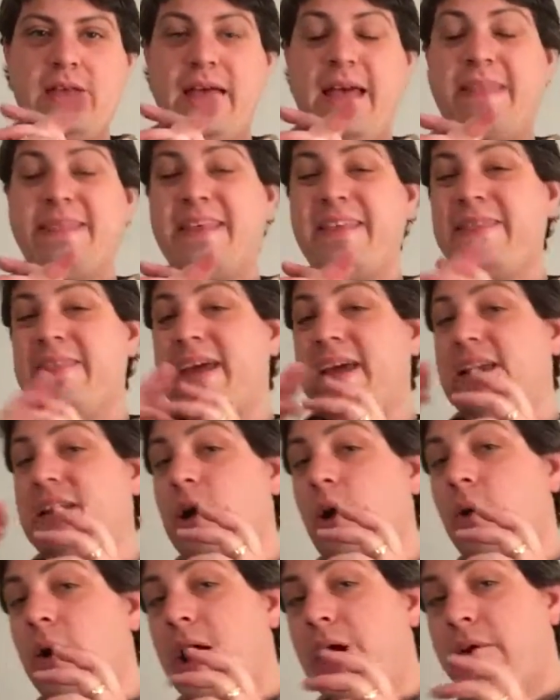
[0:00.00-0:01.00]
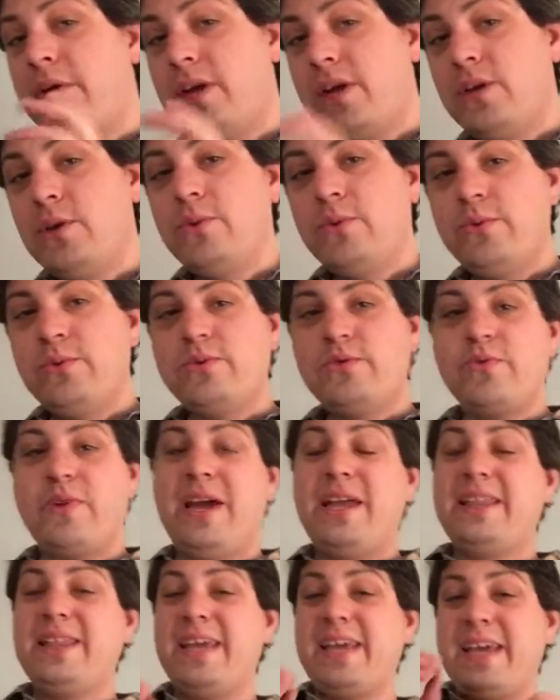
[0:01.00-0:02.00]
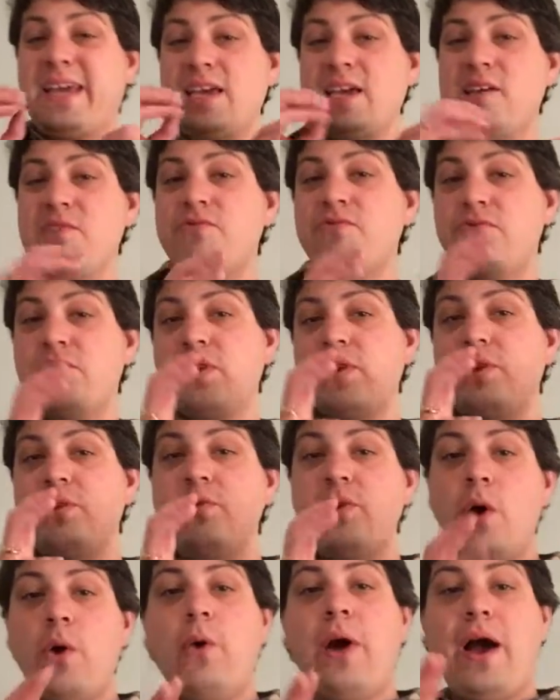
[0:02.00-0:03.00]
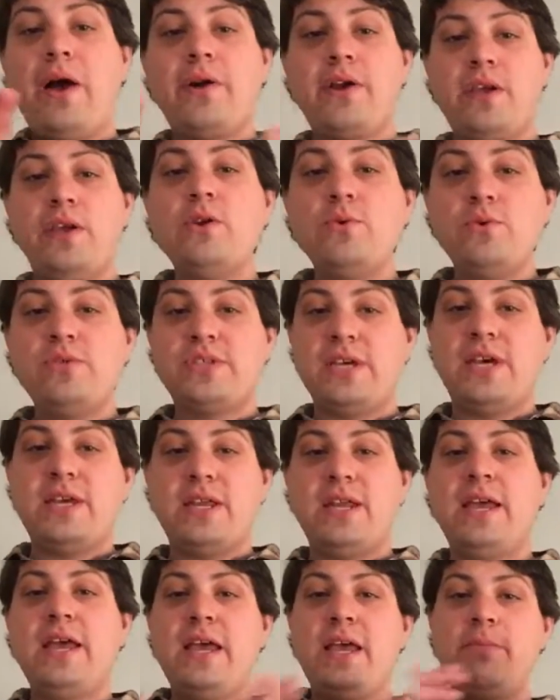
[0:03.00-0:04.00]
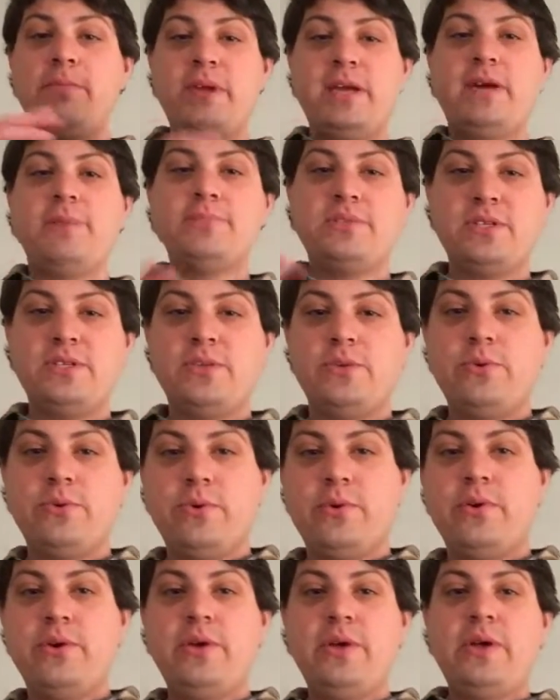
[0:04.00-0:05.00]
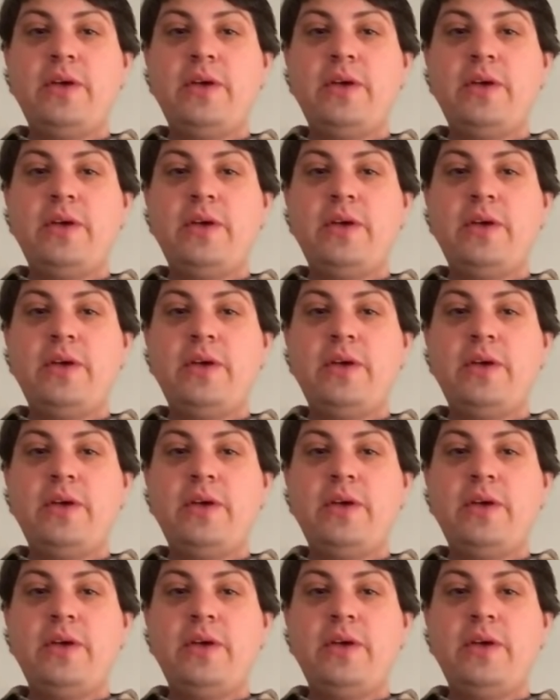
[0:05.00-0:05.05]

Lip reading: And that they know how to use, right? Like, if you know how to use it, it becomes a tool.